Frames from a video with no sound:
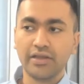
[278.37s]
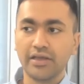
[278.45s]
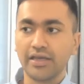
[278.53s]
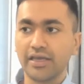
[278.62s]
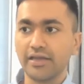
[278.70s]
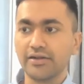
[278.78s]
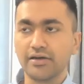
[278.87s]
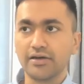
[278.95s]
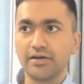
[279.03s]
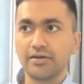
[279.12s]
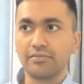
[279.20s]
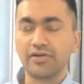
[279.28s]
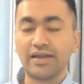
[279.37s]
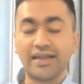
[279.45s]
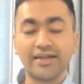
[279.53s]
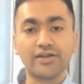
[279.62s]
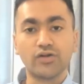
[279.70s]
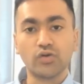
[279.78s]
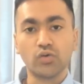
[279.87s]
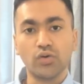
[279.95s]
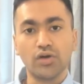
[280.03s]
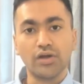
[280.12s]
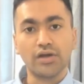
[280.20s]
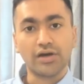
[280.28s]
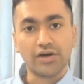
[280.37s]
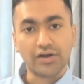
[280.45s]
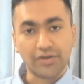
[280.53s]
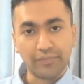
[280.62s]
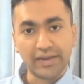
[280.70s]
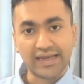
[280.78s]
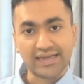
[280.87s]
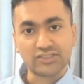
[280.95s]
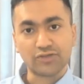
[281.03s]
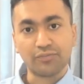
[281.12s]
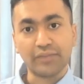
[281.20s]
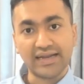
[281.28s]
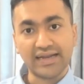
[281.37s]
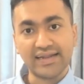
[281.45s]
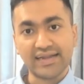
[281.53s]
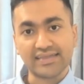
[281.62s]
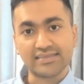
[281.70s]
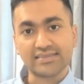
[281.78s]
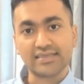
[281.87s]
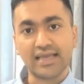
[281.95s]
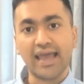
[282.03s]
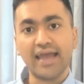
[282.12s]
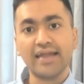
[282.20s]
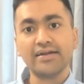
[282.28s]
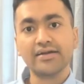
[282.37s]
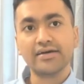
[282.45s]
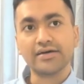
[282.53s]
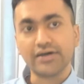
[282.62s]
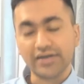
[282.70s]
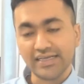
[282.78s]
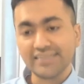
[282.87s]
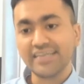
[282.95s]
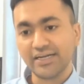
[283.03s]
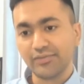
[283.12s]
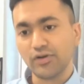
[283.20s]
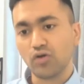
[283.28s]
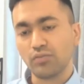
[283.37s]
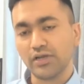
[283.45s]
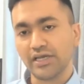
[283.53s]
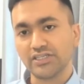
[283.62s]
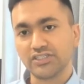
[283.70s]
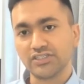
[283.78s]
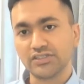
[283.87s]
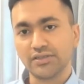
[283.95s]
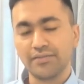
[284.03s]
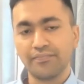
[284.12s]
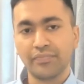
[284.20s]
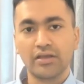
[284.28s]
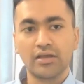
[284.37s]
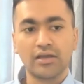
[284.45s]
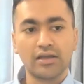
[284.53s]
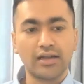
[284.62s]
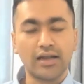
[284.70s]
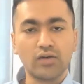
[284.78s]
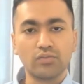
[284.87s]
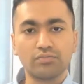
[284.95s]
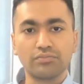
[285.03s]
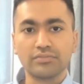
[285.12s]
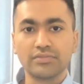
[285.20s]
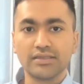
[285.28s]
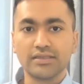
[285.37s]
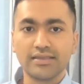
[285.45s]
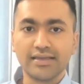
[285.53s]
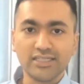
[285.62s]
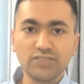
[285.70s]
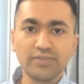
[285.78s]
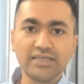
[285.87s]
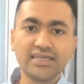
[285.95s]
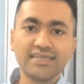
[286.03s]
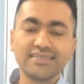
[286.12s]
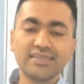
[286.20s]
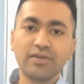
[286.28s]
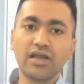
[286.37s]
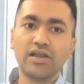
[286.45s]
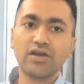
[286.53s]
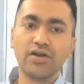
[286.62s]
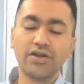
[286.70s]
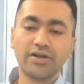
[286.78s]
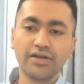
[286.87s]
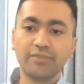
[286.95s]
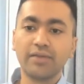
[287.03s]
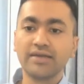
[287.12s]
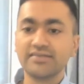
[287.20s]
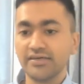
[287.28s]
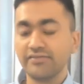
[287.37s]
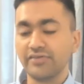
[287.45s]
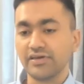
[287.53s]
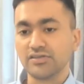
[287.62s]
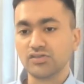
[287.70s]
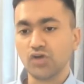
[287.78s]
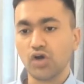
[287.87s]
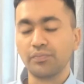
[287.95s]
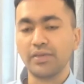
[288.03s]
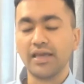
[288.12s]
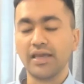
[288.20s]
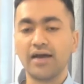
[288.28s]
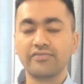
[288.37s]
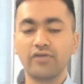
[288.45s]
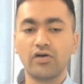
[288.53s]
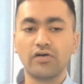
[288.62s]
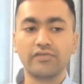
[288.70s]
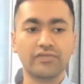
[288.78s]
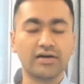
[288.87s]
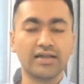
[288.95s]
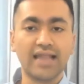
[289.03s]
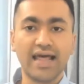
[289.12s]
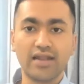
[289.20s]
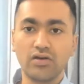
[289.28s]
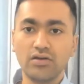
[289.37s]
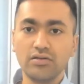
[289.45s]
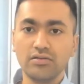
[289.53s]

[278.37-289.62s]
related to repairs, maintenance, and reinstatement obligations. Now the inspection is typically conducted by surveyors on behalf of a landlord